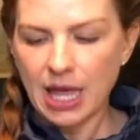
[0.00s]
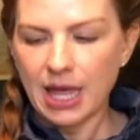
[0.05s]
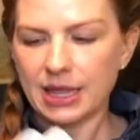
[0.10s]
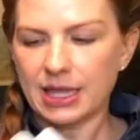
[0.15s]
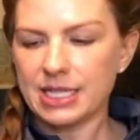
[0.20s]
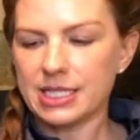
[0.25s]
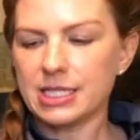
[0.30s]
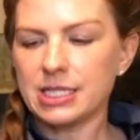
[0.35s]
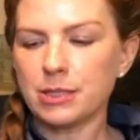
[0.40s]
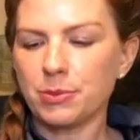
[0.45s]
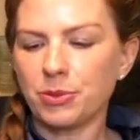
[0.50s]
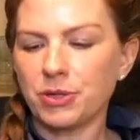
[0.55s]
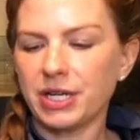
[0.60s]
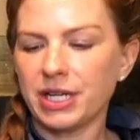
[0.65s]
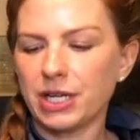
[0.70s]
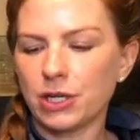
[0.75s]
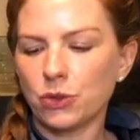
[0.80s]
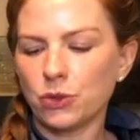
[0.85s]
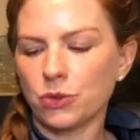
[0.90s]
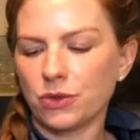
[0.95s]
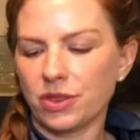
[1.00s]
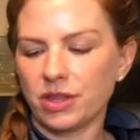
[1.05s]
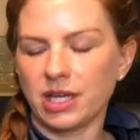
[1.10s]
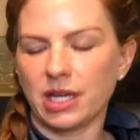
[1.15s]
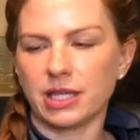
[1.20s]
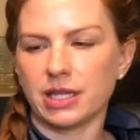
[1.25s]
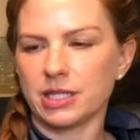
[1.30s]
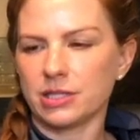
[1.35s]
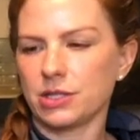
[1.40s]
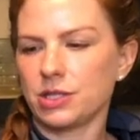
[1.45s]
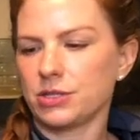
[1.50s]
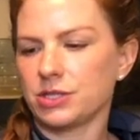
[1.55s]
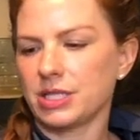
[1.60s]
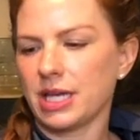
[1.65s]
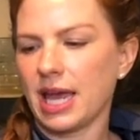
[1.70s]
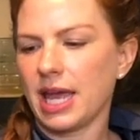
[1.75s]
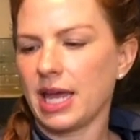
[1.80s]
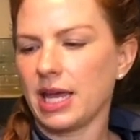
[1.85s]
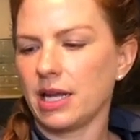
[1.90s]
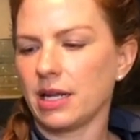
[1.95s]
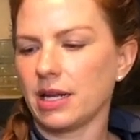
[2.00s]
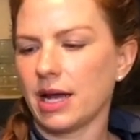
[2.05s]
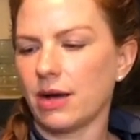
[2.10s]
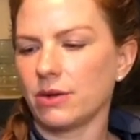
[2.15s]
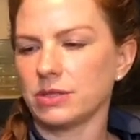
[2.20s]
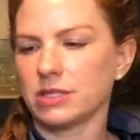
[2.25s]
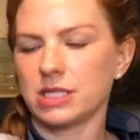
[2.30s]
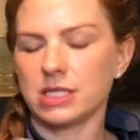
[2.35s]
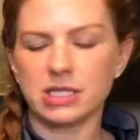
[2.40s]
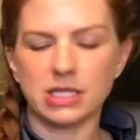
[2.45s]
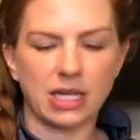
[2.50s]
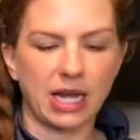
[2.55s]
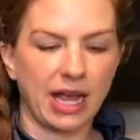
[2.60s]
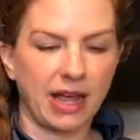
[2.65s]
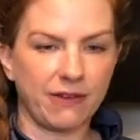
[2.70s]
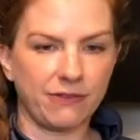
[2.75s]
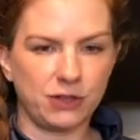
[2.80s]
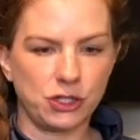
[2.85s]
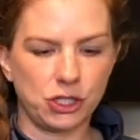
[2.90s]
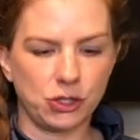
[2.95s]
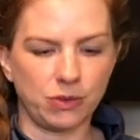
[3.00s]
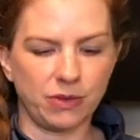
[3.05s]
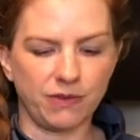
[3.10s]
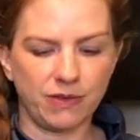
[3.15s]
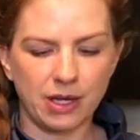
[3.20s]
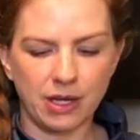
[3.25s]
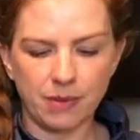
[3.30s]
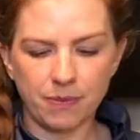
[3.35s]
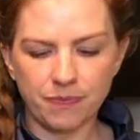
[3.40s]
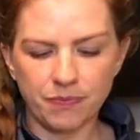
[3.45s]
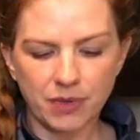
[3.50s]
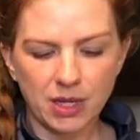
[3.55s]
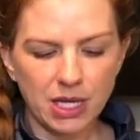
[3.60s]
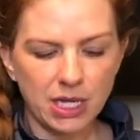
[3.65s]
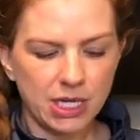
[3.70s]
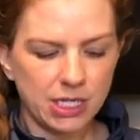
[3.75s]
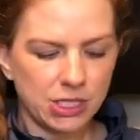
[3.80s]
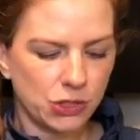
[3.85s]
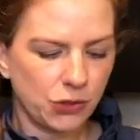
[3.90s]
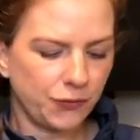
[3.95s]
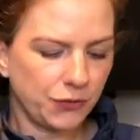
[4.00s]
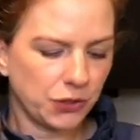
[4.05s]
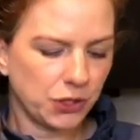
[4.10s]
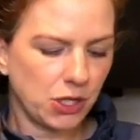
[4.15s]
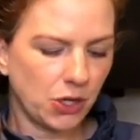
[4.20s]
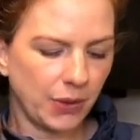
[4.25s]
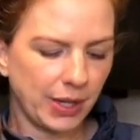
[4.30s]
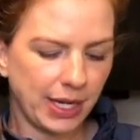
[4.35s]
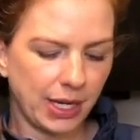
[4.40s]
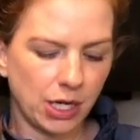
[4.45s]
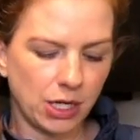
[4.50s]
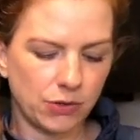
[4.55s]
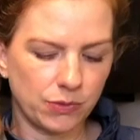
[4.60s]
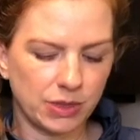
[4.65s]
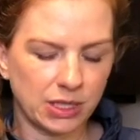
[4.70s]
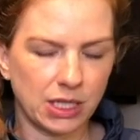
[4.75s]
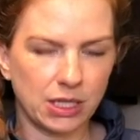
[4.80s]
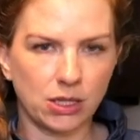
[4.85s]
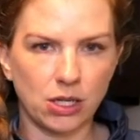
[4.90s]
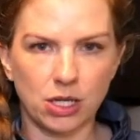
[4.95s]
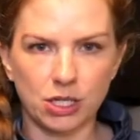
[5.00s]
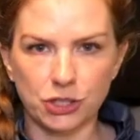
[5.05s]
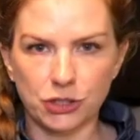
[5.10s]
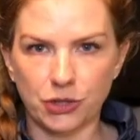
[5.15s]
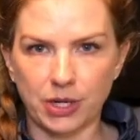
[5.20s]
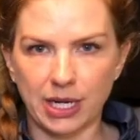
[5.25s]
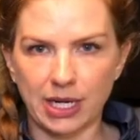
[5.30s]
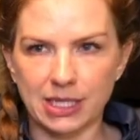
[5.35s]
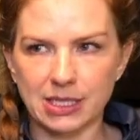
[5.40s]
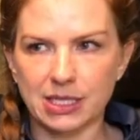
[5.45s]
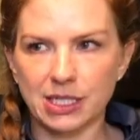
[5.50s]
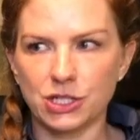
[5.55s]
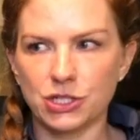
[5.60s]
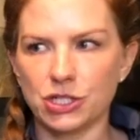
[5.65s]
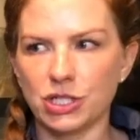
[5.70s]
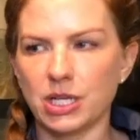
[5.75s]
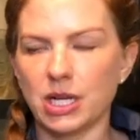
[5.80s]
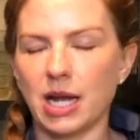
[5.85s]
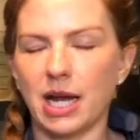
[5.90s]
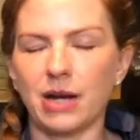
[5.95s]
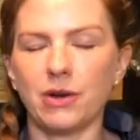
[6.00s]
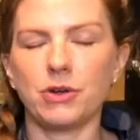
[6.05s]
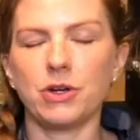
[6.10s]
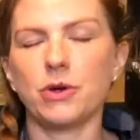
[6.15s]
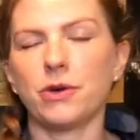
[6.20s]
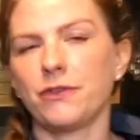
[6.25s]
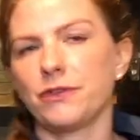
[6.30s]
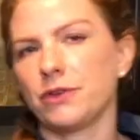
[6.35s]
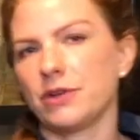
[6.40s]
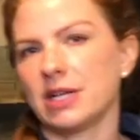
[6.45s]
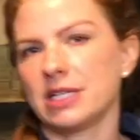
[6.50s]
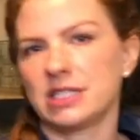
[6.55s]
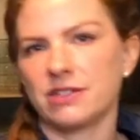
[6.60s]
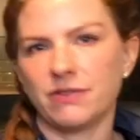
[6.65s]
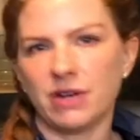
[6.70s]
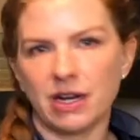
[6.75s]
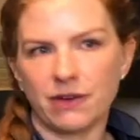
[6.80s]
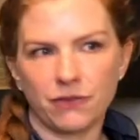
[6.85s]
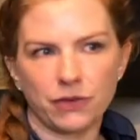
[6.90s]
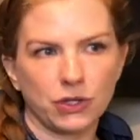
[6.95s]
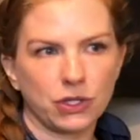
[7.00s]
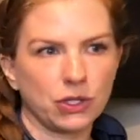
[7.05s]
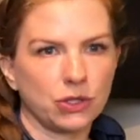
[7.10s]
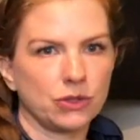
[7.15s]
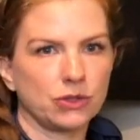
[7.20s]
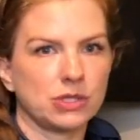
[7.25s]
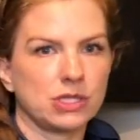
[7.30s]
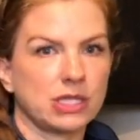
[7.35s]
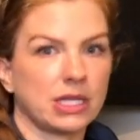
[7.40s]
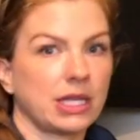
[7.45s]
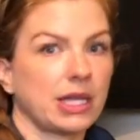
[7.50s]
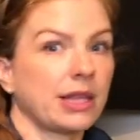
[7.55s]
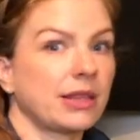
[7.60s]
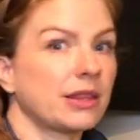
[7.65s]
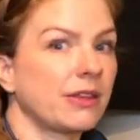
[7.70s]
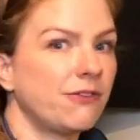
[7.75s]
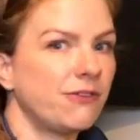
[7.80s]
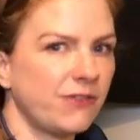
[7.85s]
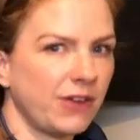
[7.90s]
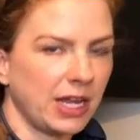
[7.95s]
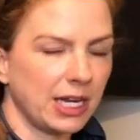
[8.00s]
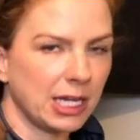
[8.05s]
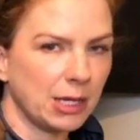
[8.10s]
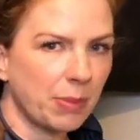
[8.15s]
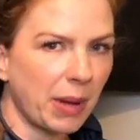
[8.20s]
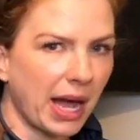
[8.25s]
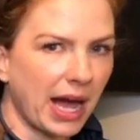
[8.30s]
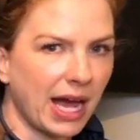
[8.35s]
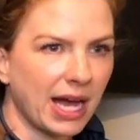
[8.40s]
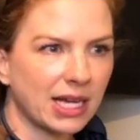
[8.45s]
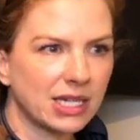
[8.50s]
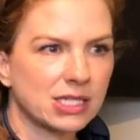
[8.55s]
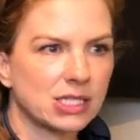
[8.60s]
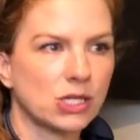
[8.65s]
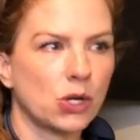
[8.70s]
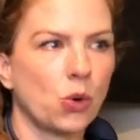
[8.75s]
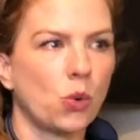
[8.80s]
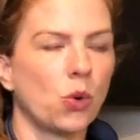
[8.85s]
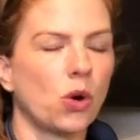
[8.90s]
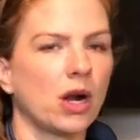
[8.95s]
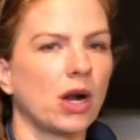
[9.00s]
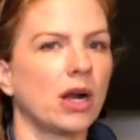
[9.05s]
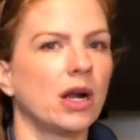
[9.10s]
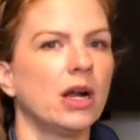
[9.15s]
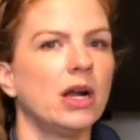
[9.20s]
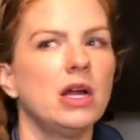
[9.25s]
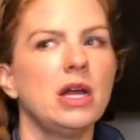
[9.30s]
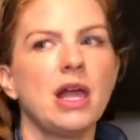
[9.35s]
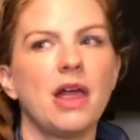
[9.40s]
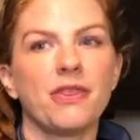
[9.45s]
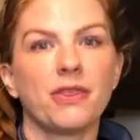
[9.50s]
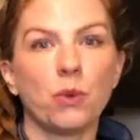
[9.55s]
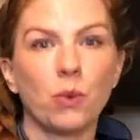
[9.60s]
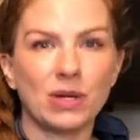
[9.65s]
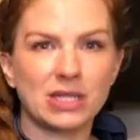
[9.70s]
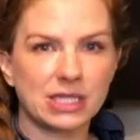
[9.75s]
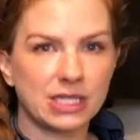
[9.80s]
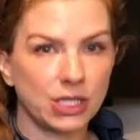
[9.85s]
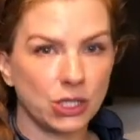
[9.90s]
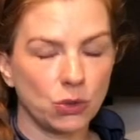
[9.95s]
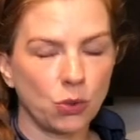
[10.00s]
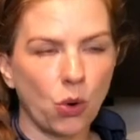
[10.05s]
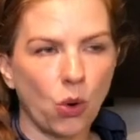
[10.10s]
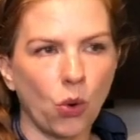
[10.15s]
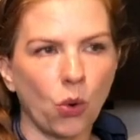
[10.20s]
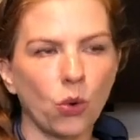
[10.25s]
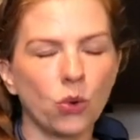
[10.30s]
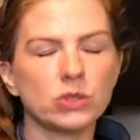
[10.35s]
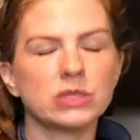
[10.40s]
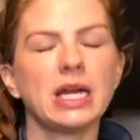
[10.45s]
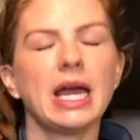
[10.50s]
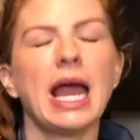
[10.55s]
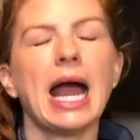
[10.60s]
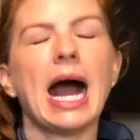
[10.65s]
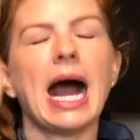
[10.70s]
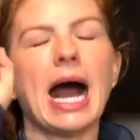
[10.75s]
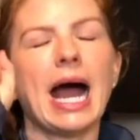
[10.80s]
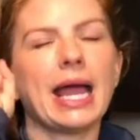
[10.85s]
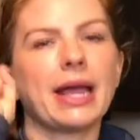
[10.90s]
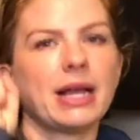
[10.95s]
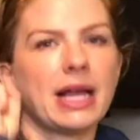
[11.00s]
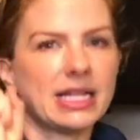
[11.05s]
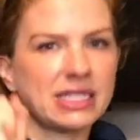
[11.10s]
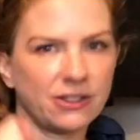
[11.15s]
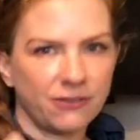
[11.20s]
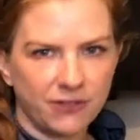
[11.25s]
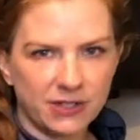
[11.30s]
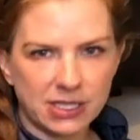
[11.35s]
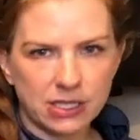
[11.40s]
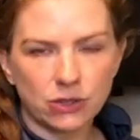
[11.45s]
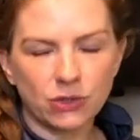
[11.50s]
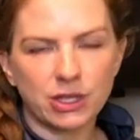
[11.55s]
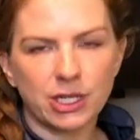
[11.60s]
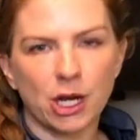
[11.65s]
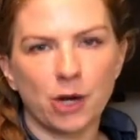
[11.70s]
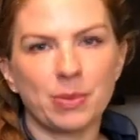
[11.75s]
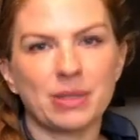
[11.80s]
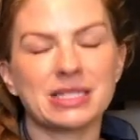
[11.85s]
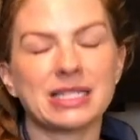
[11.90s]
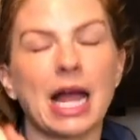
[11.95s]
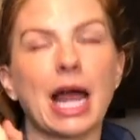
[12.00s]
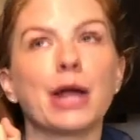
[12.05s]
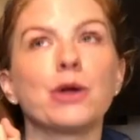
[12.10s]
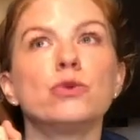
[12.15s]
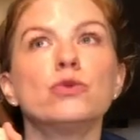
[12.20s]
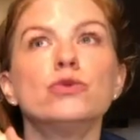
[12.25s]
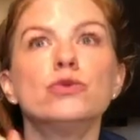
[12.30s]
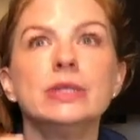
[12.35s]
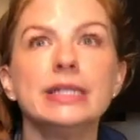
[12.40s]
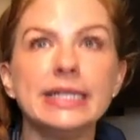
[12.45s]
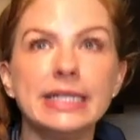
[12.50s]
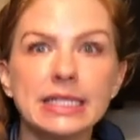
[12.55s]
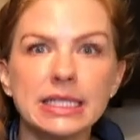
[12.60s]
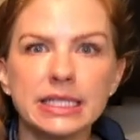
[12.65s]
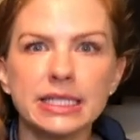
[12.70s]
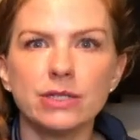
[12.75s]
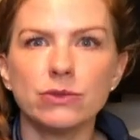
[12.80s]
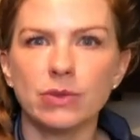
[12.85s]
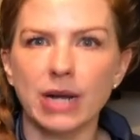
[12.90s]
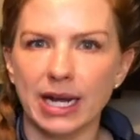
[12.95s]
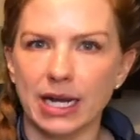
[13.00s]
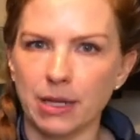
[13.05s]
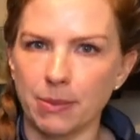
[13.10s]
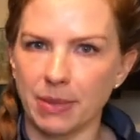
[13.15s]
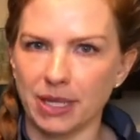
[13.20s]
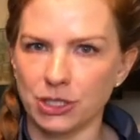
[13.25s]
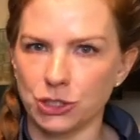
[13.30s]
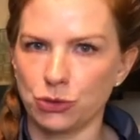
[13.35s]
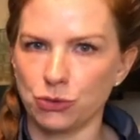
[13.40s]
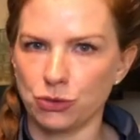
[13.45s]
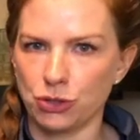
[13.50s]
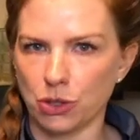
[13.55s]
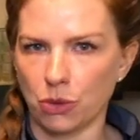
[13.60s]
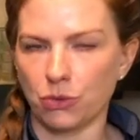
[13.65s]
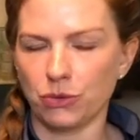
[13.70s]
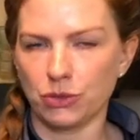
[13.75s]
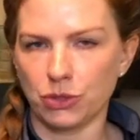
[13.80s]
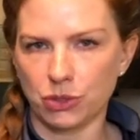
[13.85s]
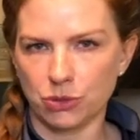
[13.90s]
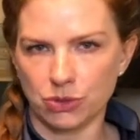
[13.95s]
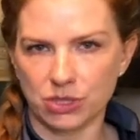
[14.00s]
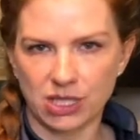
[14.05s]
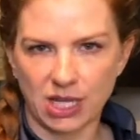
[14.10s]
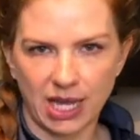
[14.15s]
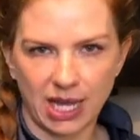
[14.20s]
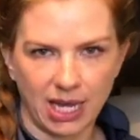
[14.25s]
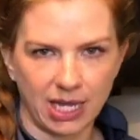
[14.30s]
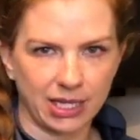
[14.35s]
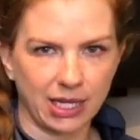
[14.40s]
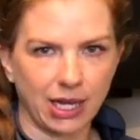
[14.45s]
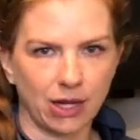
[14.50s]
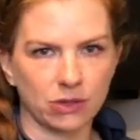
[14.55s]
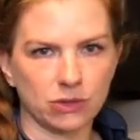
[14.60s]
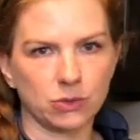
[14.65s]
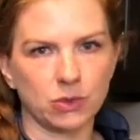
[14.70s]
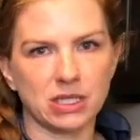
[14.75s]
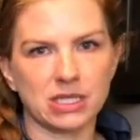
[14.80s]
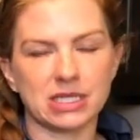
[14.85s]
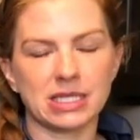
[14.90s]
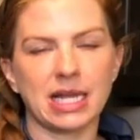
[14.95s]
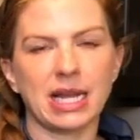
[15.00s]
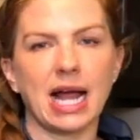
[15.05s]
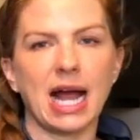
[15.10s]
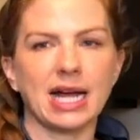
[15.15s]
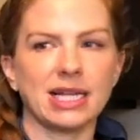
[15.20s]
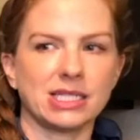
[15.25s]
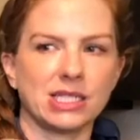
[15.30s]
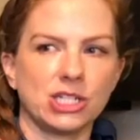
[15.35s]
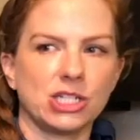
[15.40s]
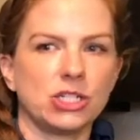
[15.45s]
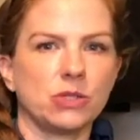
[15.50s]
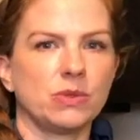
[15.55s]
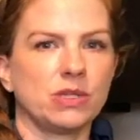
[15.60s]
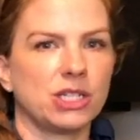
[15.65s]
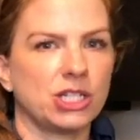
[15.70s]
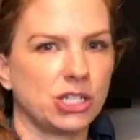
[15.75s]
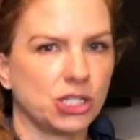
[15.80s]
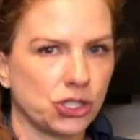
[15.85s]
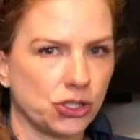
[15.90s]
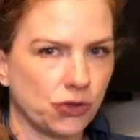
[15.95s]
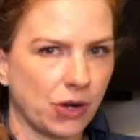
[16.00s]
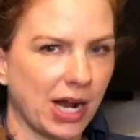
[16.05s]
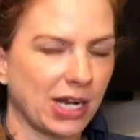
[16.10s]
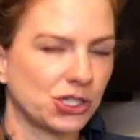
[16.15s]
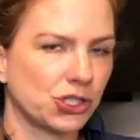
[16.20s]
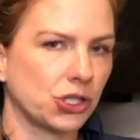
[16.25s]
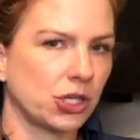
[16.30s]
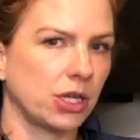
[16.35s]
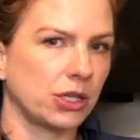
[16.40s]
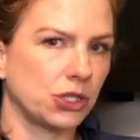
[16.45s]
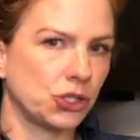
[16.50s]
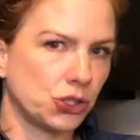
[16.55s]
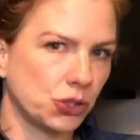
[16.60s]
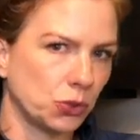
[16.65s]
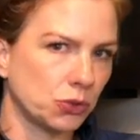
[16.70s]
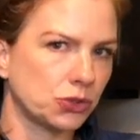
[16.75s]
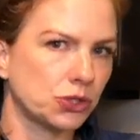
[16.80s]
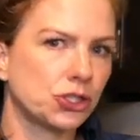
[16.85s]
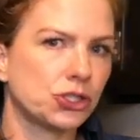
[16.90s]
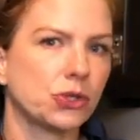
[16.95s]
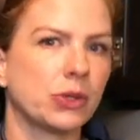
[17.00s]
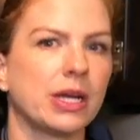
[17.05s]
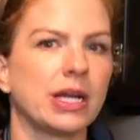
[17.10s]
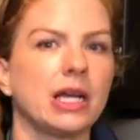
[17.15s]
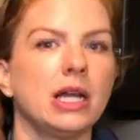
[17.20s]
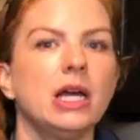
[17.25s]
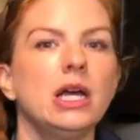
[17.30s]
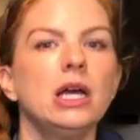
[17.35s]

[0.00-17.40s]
This is a pretty cool thing. There's 8 ounces and I have 2 of them. So if you're going on a really long training session, I don't know if you guys have ever used, say, the fanny packs or the ones that you hold. As a physical therapist, I really recommend you don't use the handheld ones. It has to do with the distraction on the shoulder joint.